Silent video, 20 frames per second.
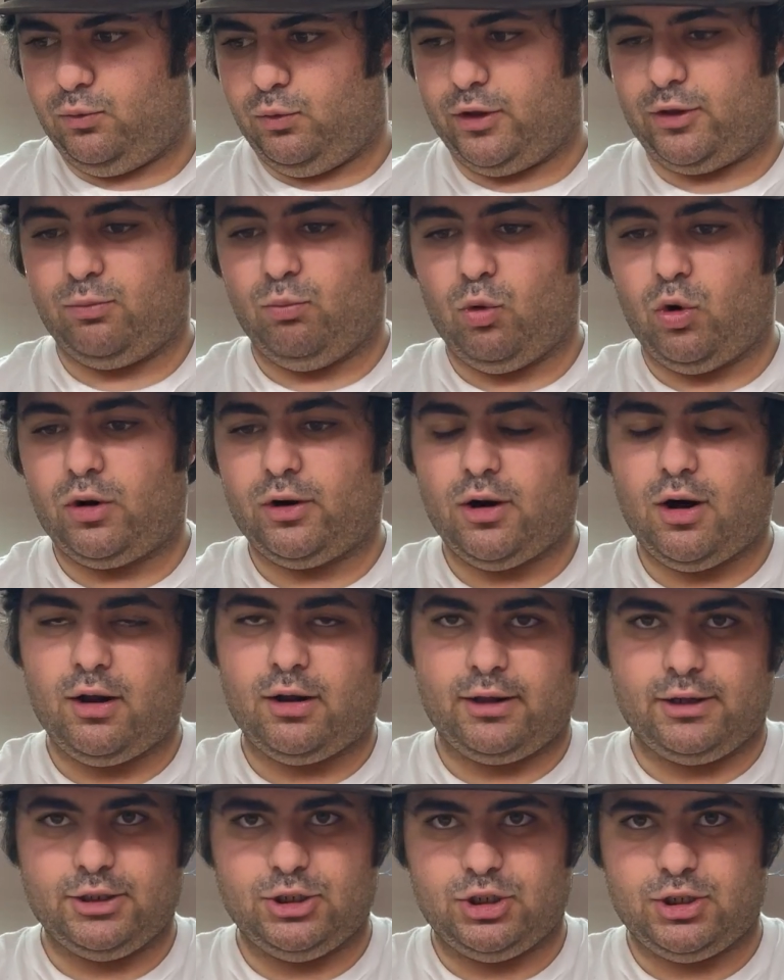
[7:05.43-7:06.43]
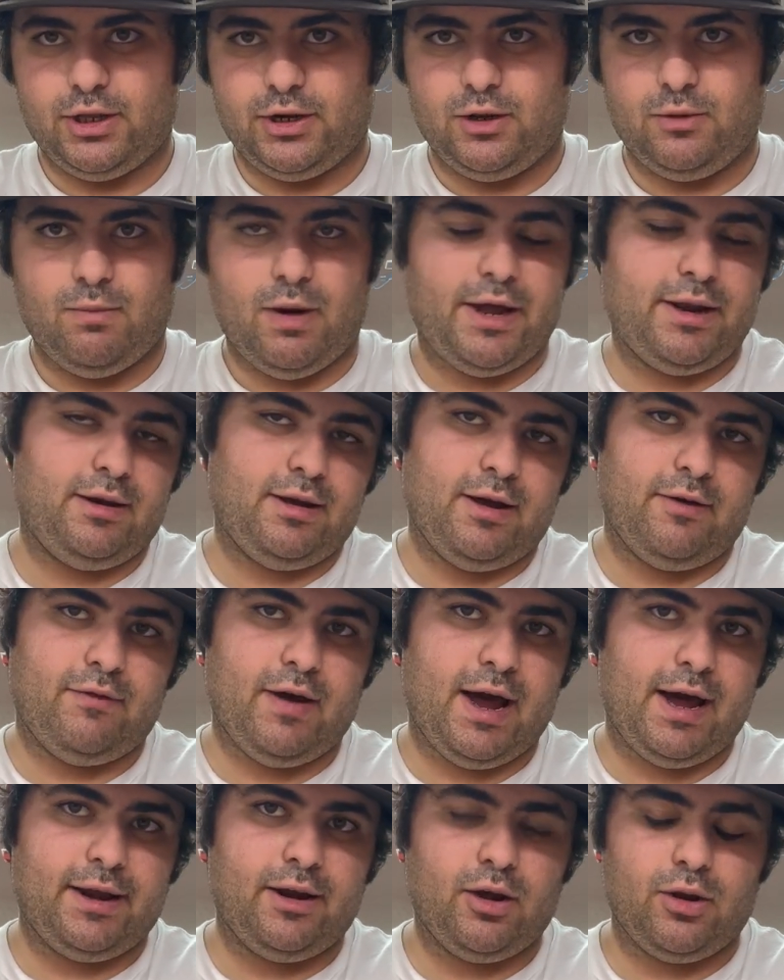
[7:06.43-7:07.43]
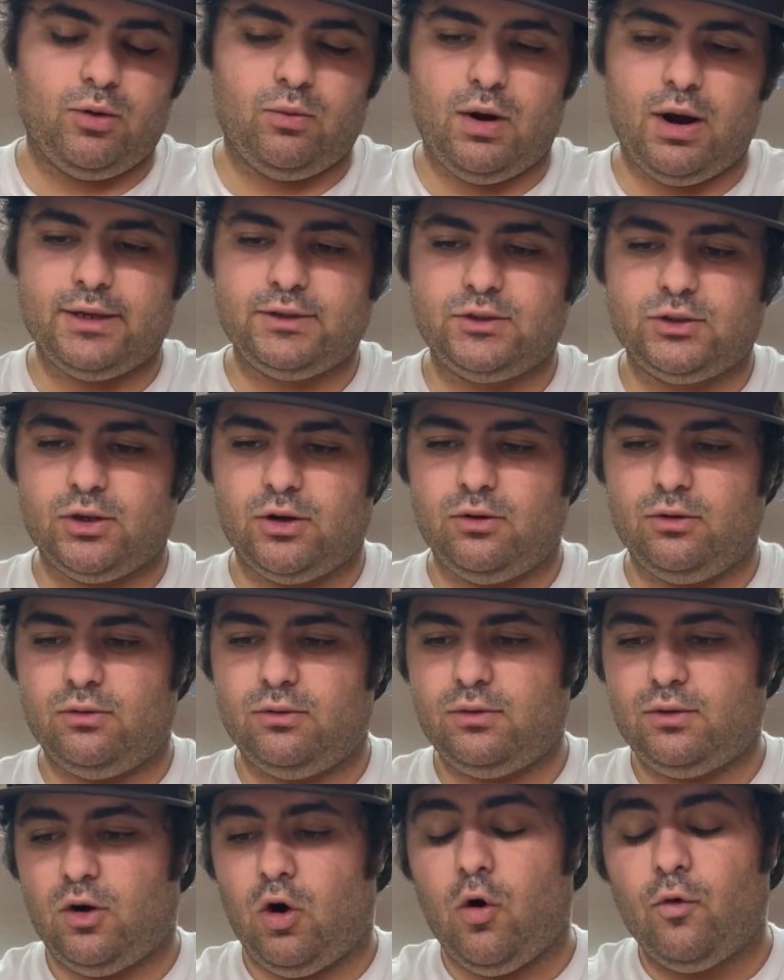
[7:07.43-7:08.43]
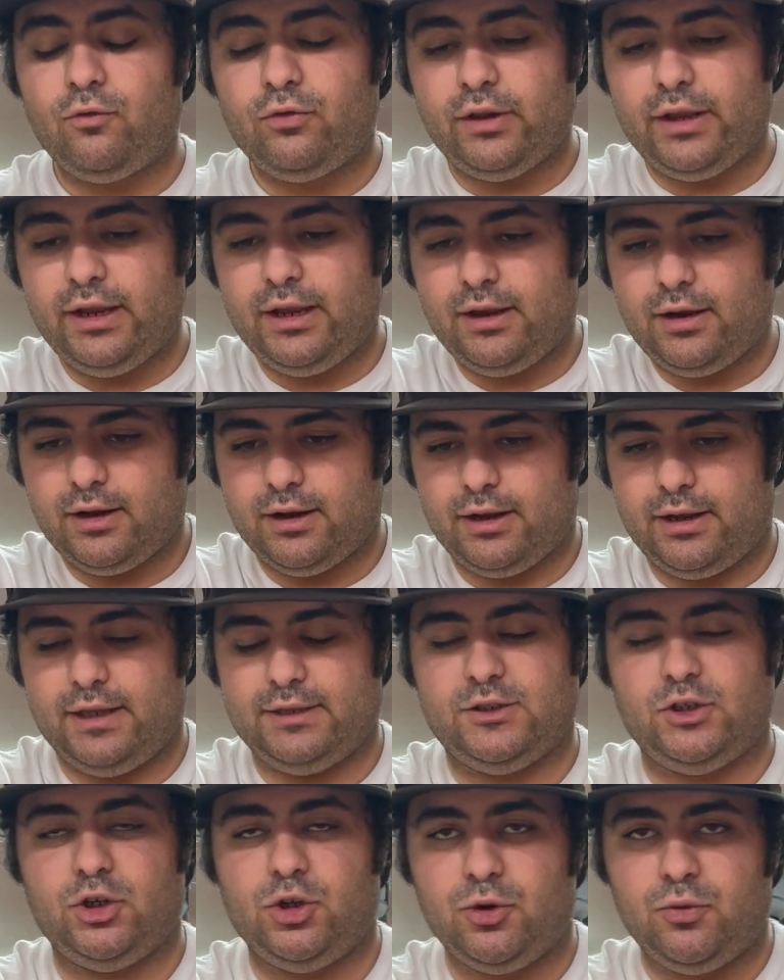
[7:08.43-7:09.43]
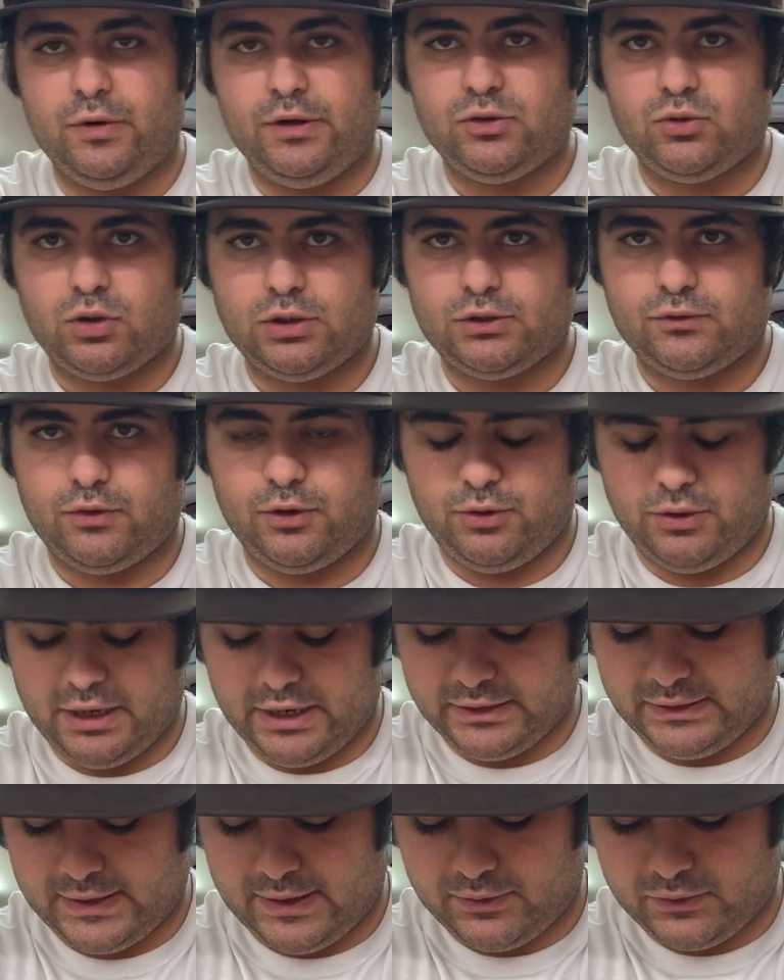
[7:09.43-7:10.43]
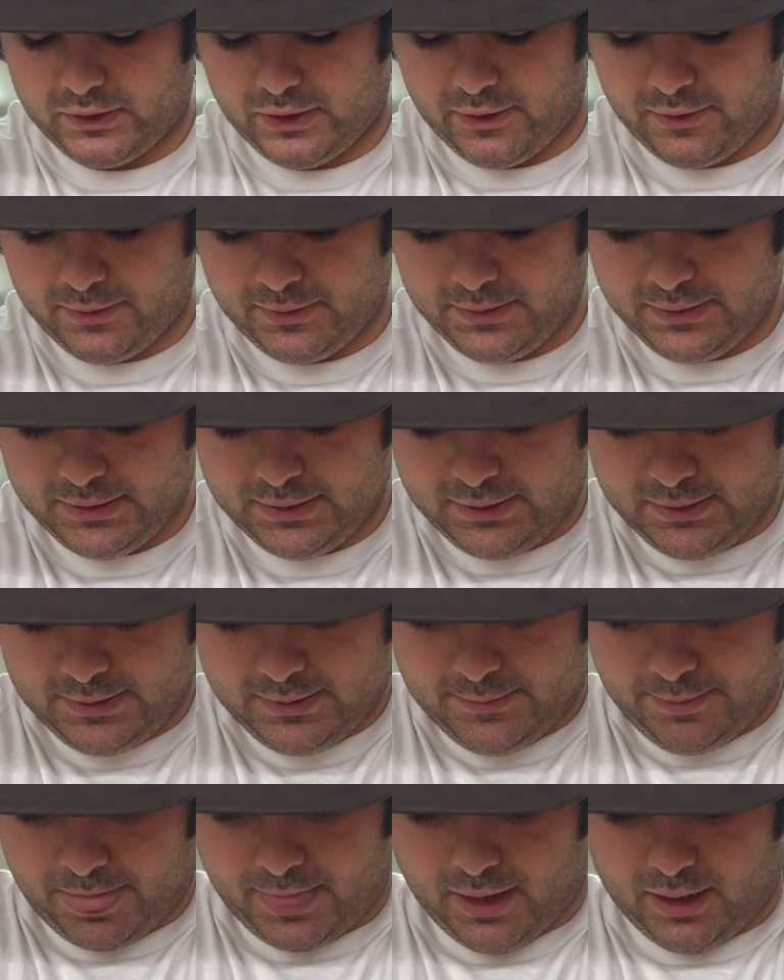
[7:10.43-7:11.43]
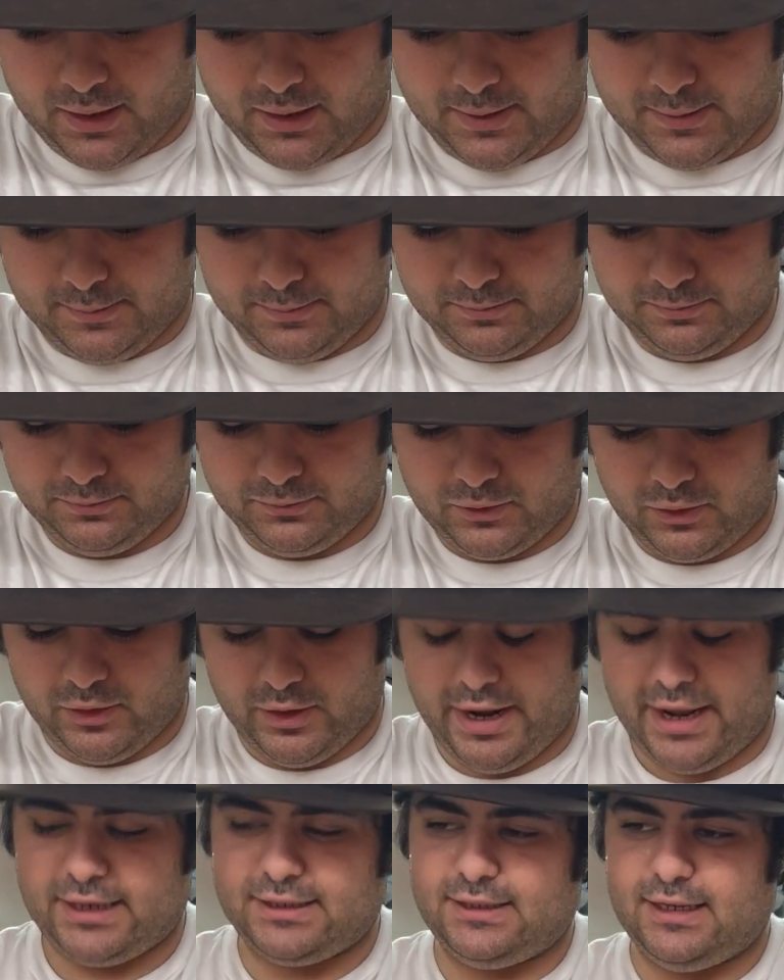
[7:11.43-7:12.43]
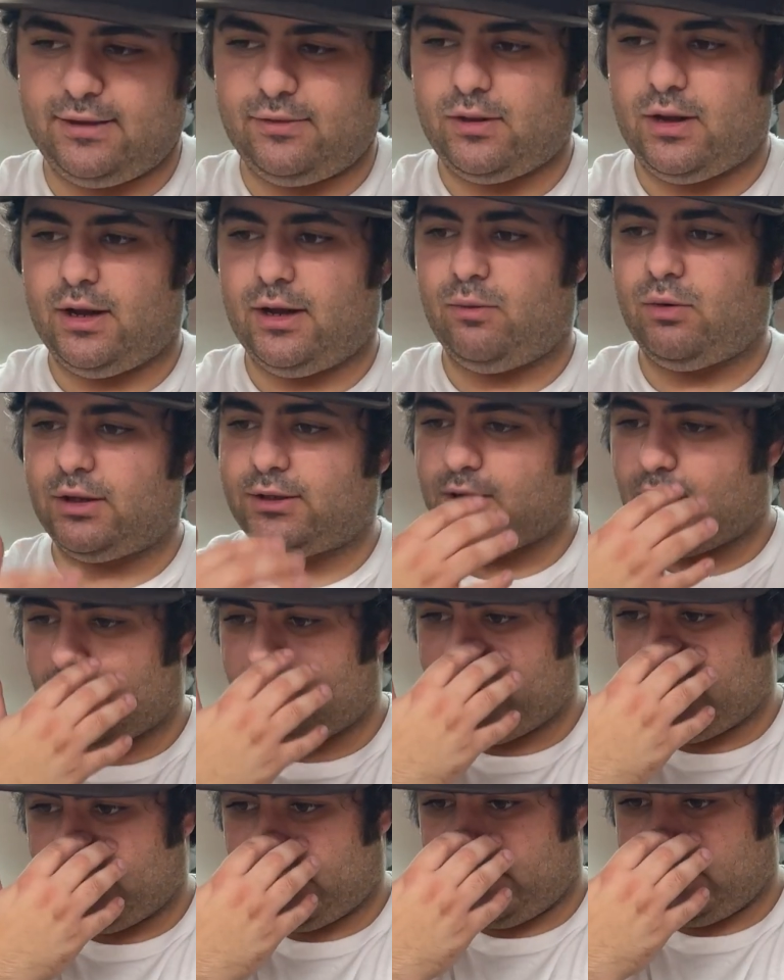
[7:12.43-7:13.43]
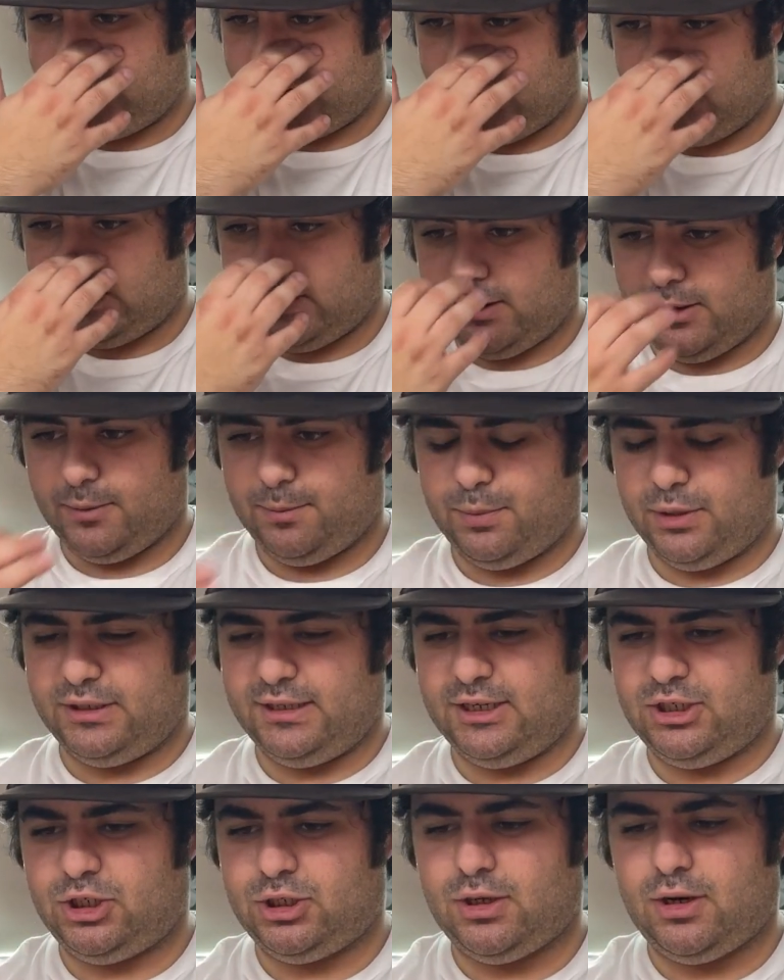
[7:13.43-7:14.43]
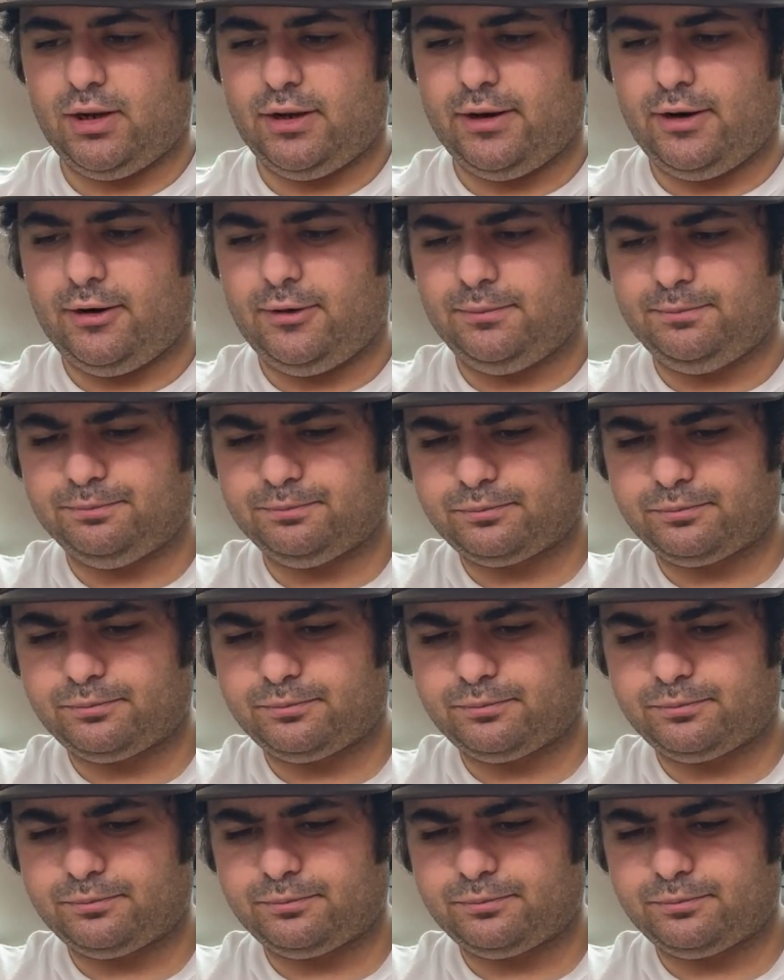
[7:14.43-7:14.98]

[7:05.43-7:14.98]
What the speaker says: with more knowledge than you might have had otherwise. So hopefully it's a good resource for you guys out there. The next thing I want to talk about is there's a petition on there.